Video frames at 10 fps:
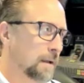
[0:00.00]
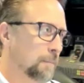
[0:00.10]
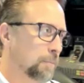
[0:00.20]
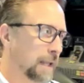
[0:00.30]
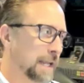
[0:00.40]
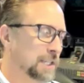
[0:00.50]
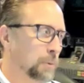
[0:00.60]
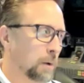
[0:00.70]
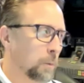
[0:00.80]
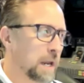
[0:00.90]
place
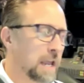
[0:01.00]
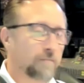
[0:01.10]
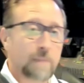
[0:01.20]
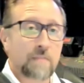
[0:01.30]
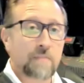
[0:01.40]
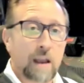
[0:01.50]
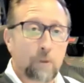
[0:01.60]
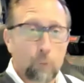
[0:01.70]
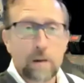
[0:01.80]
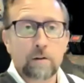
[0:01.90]
where we have made
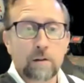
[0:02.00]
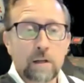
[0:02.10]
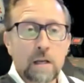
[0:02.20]
that real,